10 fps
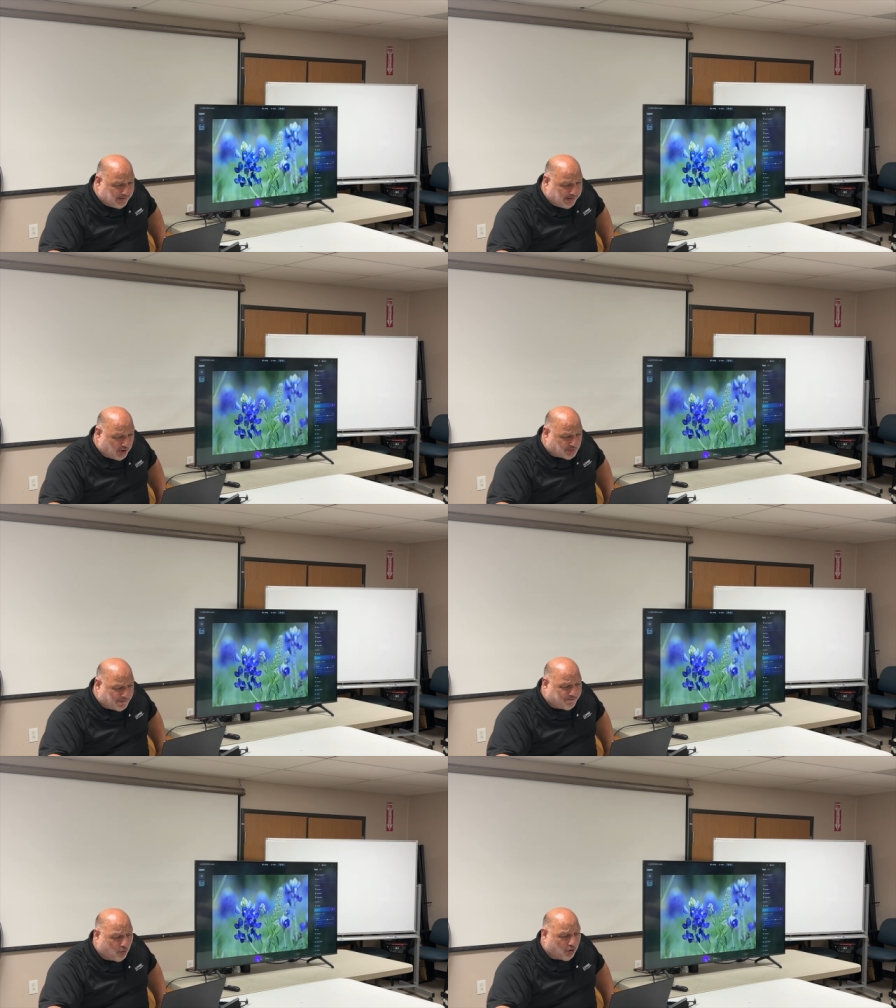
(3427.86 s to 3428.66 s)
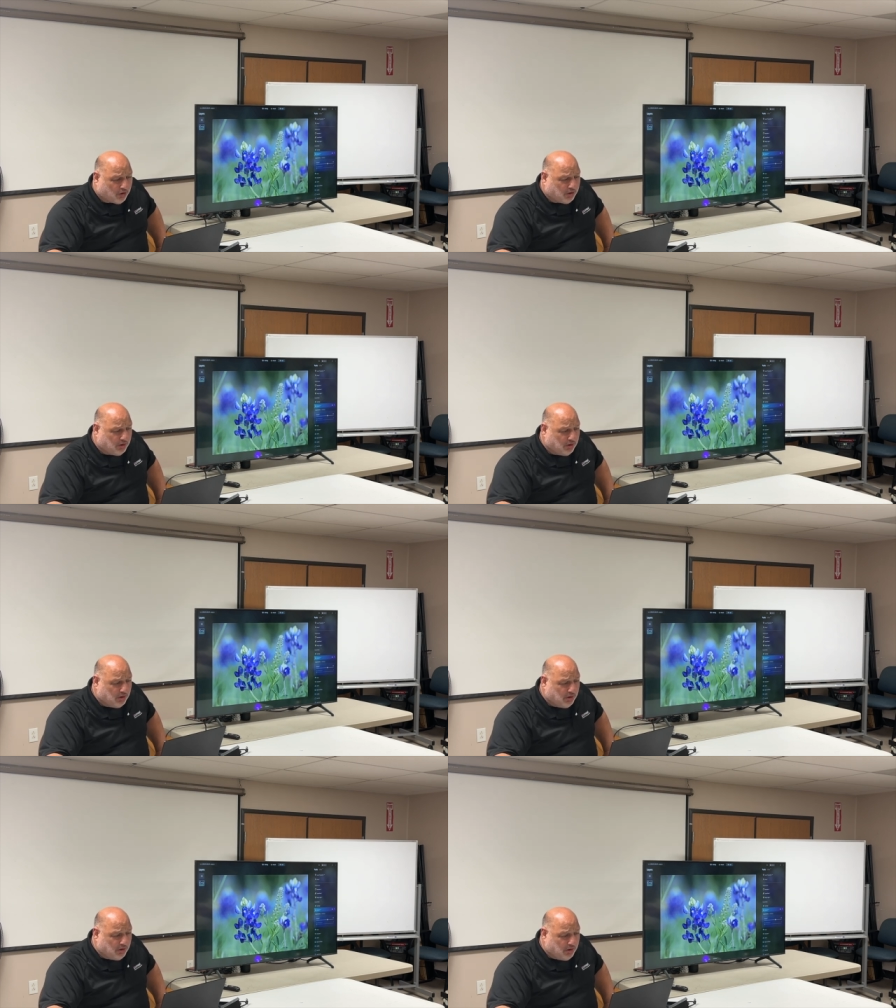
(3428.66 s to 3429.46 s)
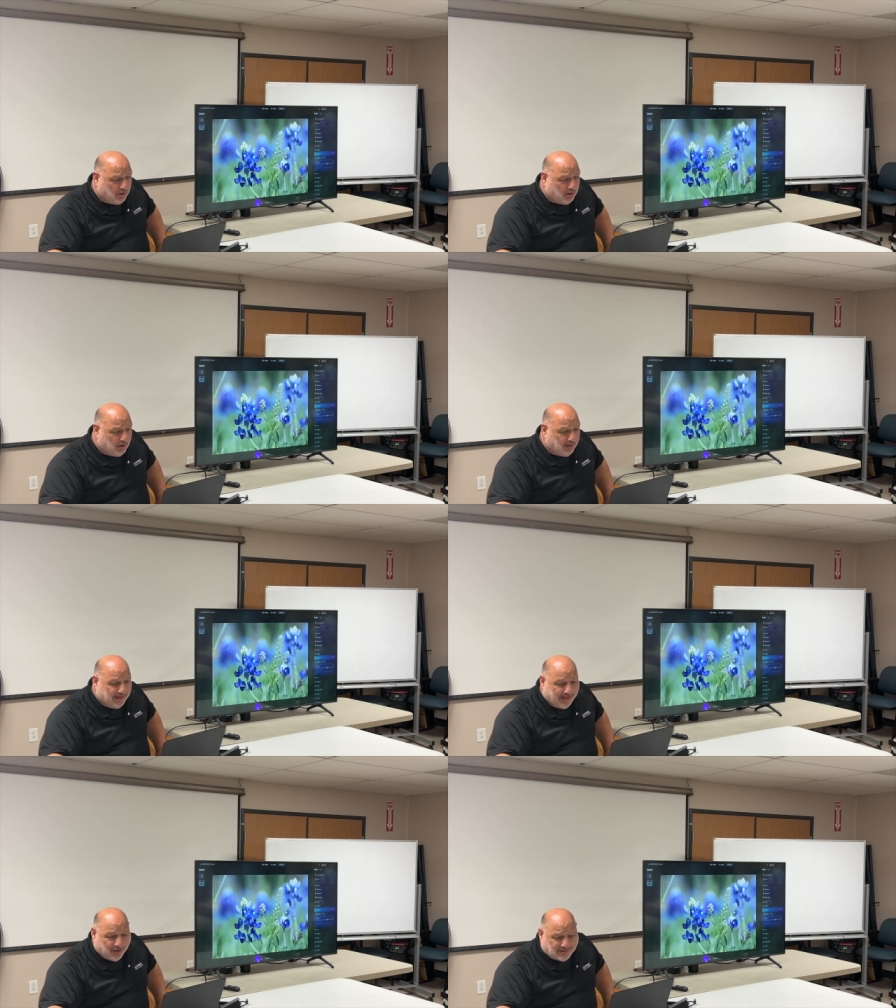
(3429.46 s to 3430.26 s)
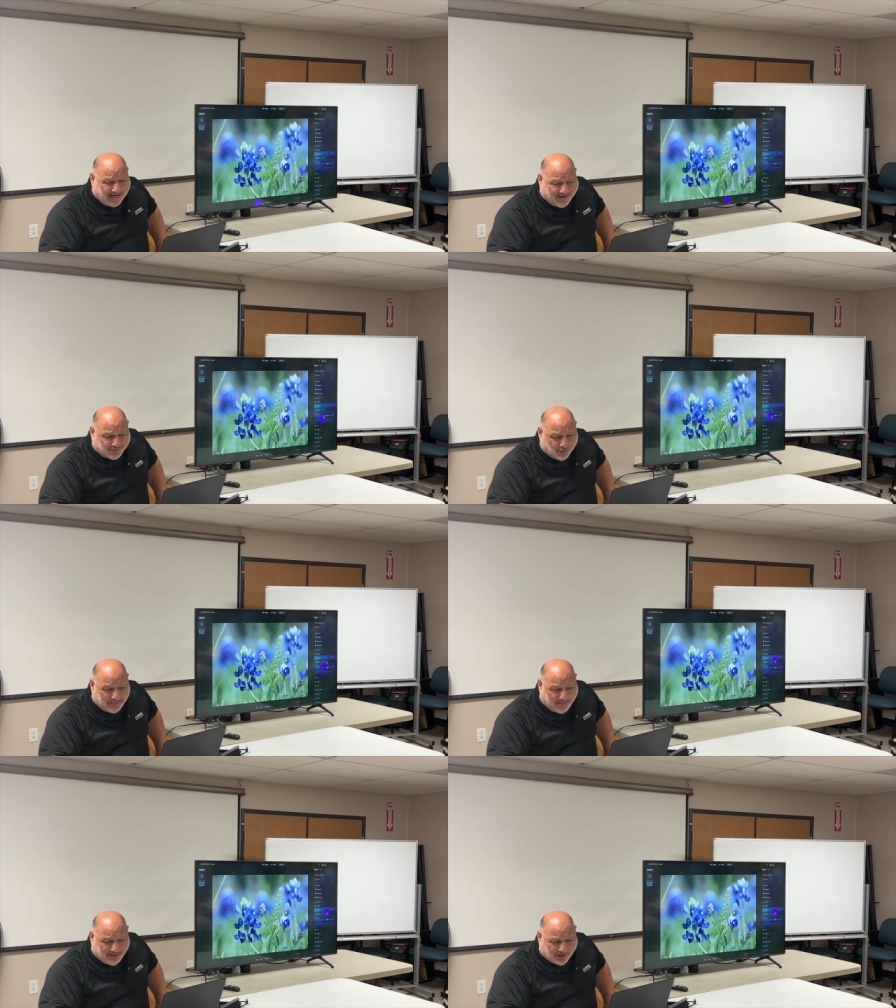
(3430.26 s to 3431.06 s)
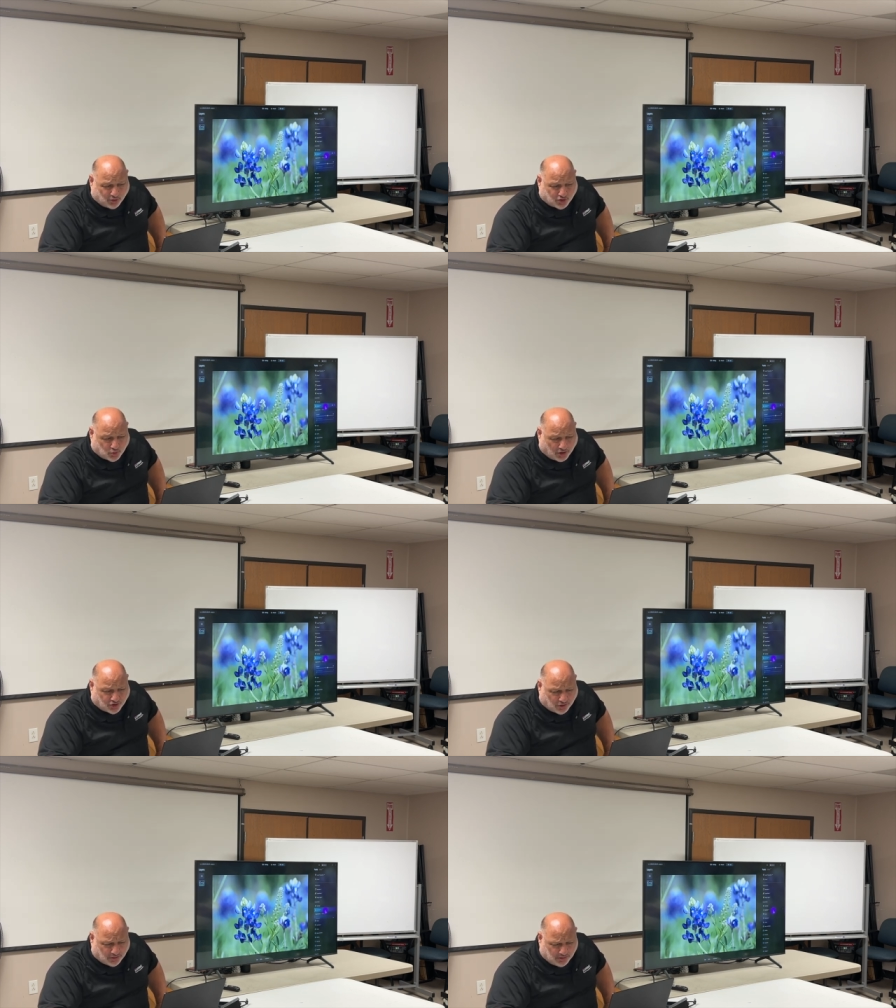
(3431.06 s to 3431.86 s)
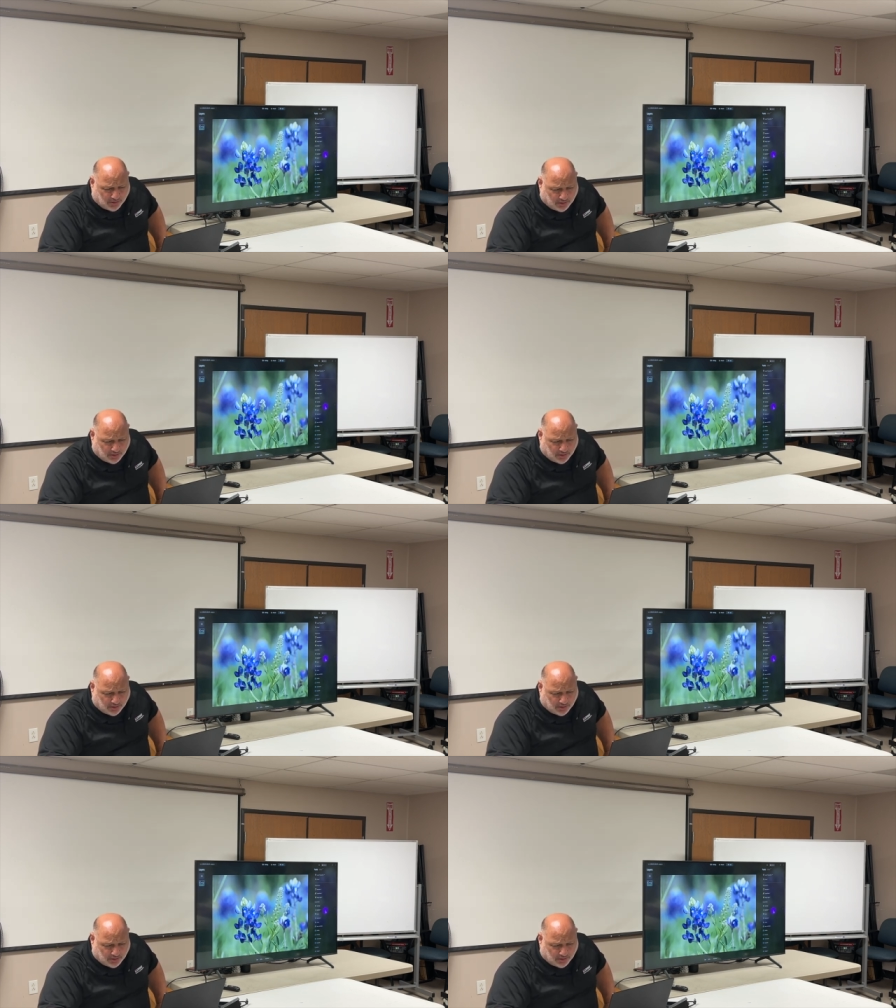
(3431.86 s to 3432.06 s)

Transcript: here's before, here's after, maybe a little structure.